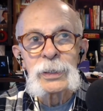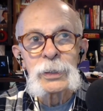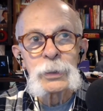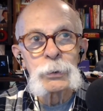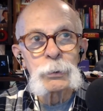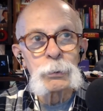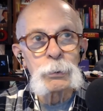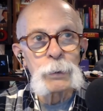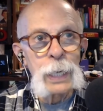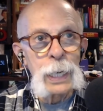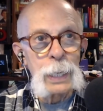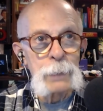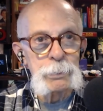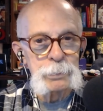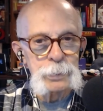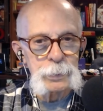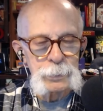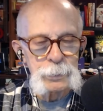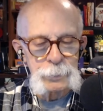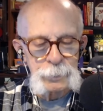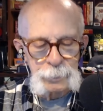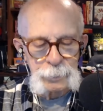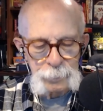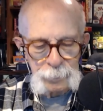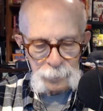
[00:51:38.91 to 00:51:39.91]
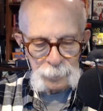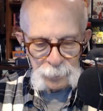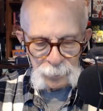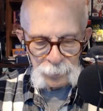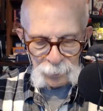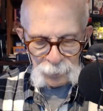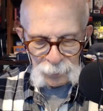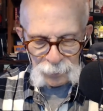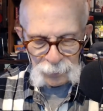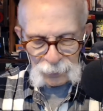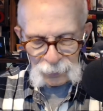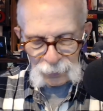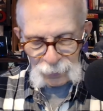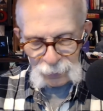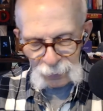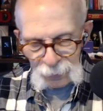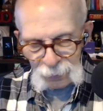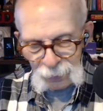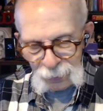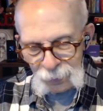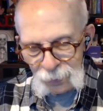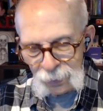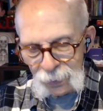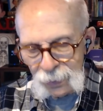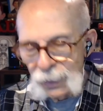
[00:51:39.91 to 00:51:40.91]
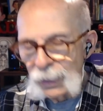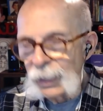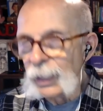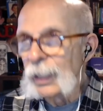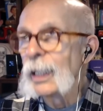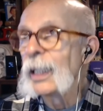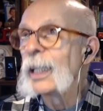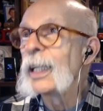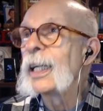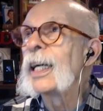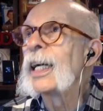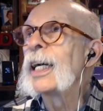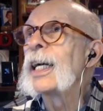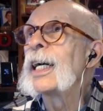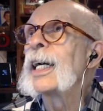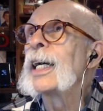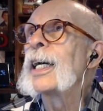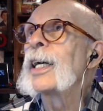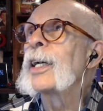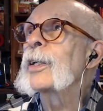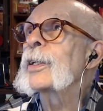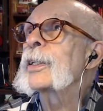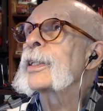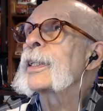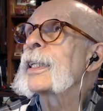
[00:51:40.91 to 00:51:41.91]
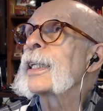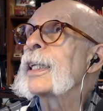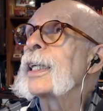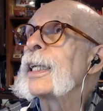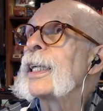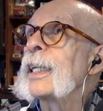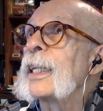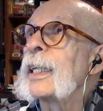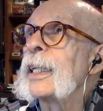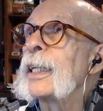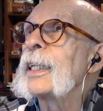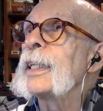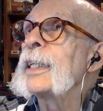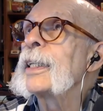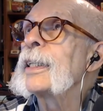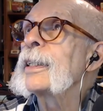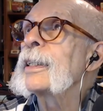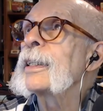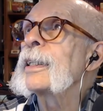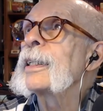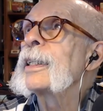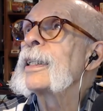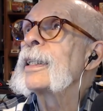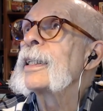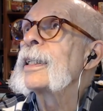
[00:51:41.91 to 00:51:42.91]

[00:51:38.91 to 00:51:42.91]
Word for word: crap. Uh, okay.